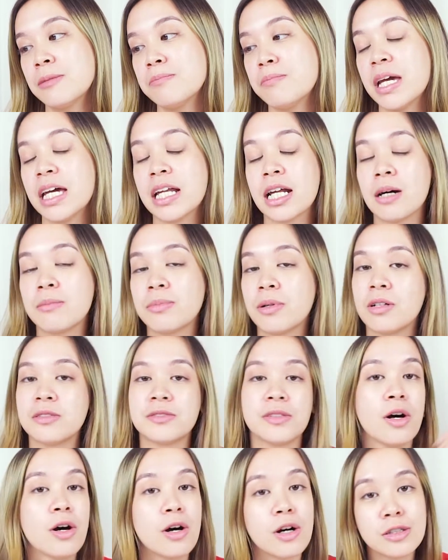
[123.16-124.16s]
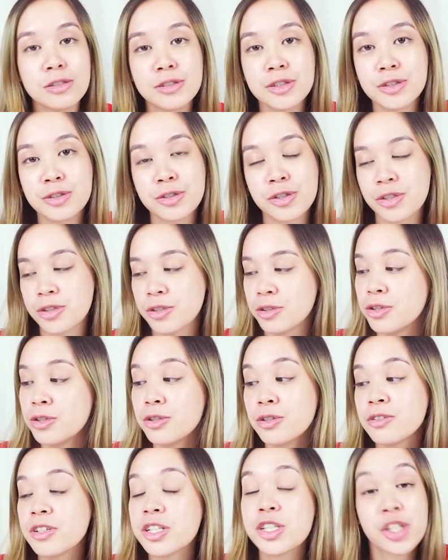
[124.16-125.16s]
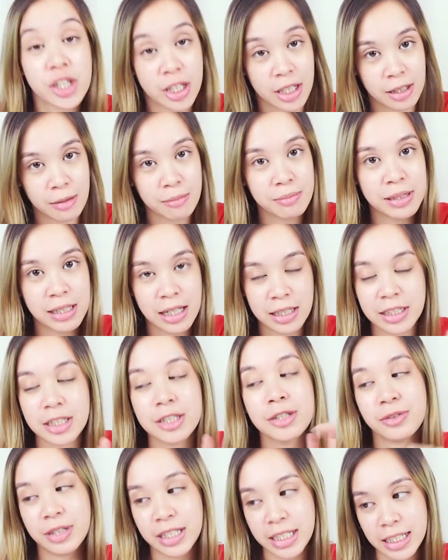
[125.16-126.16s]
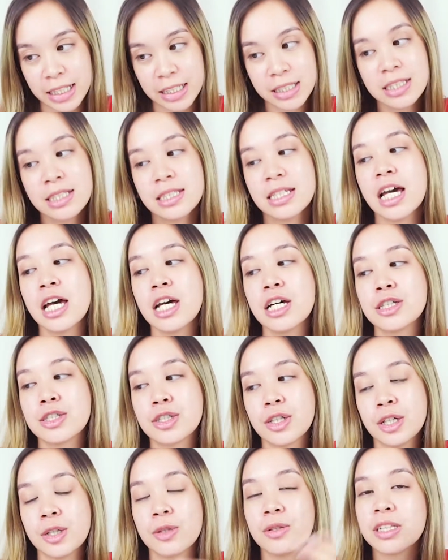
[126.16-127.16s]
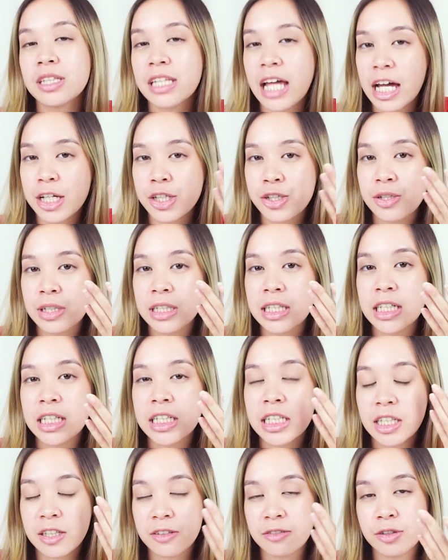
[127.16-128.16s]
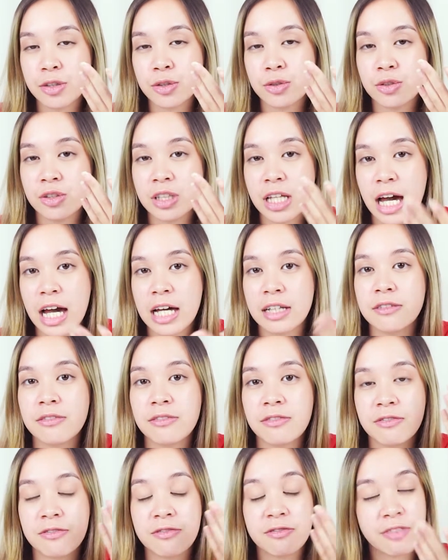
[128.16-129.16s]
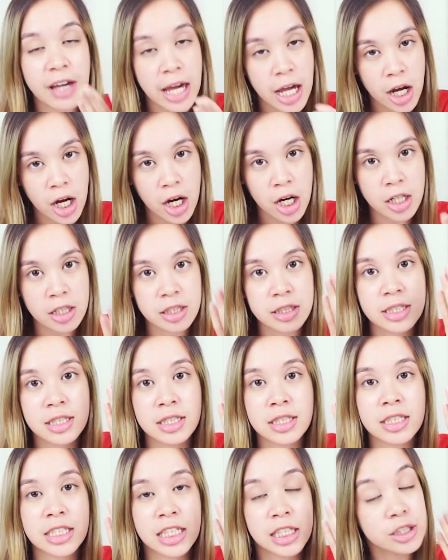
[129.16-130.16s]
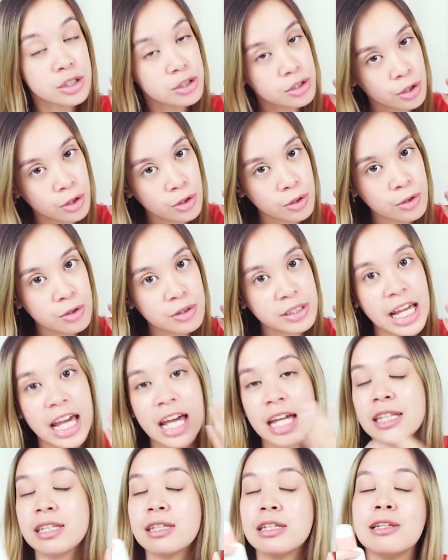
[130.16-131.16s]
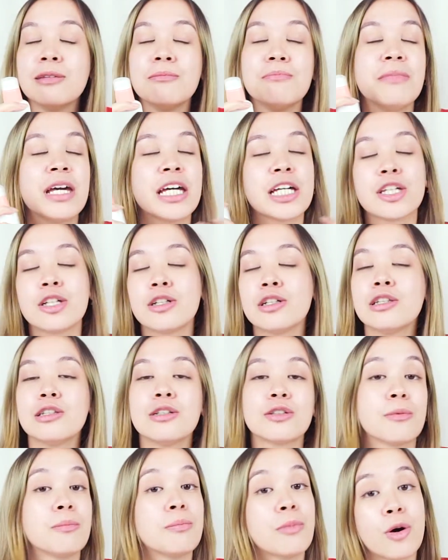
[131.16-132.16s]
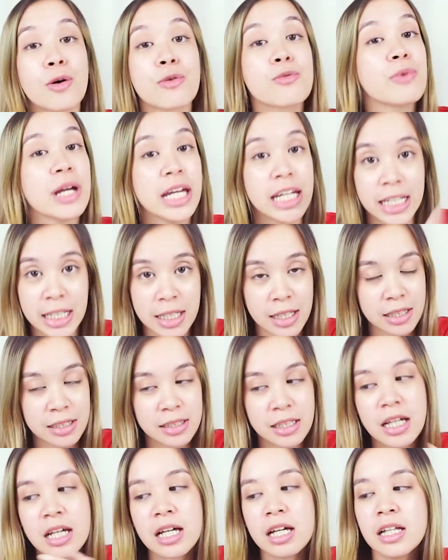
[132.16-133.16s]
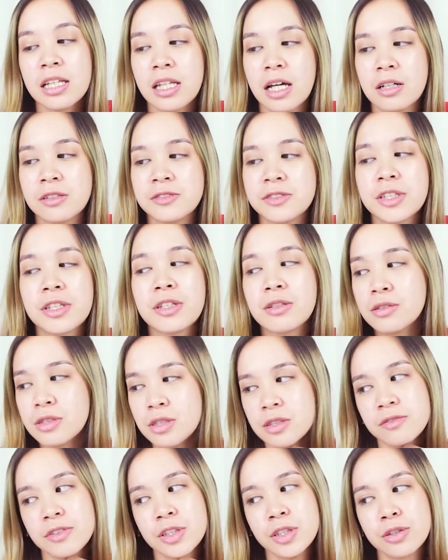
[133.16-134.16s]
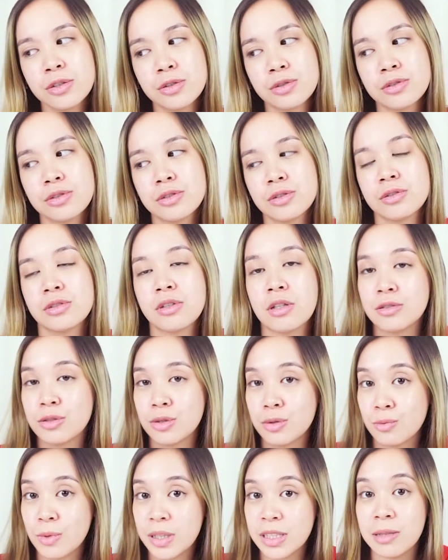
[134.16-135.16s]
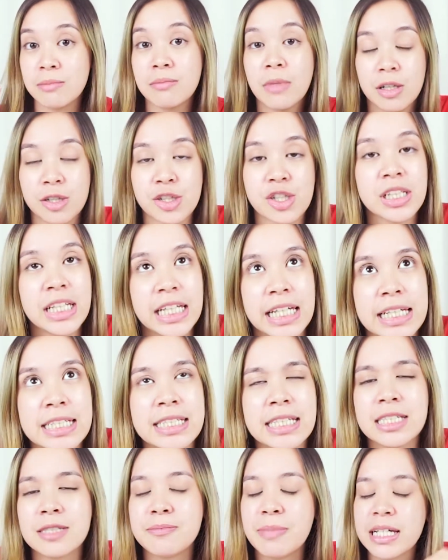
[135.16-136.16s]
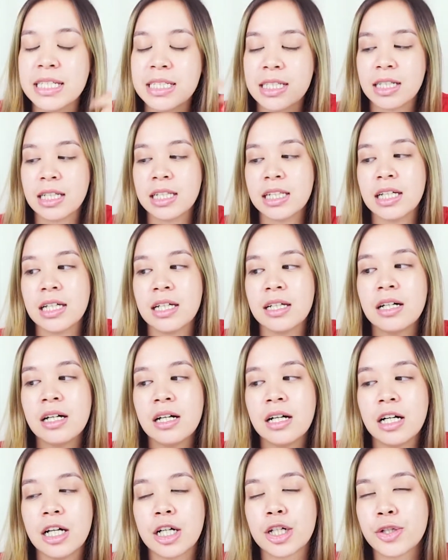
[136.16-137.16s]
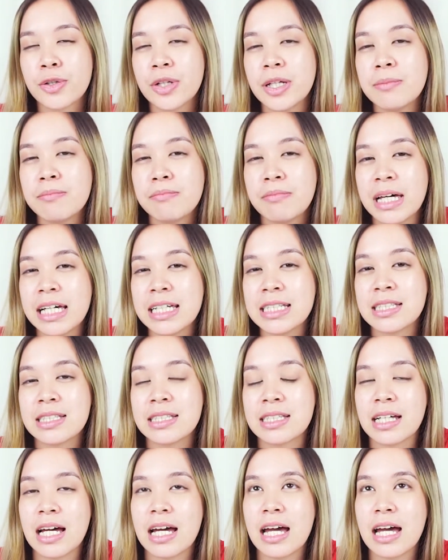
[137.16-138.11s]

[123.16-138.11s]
made up of all nourishing plant ingredients. So it will naturally give you that fair skin tone and make you look more radiant. Now, for those of you who do not know what emulsion is, it's basically a cream-based